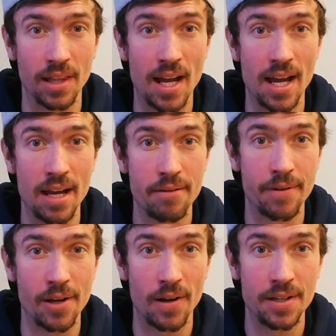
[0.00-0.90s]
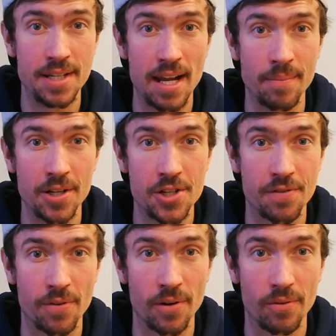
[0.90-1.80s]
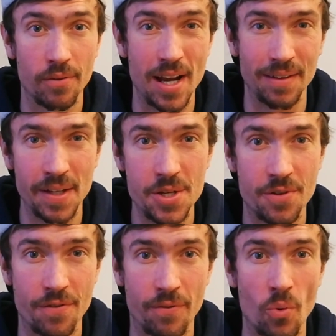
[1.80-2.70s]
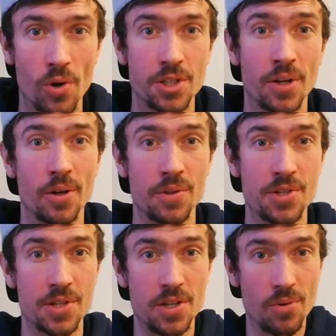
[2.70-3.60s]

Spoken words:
alive and undamaged for at least 4 turns,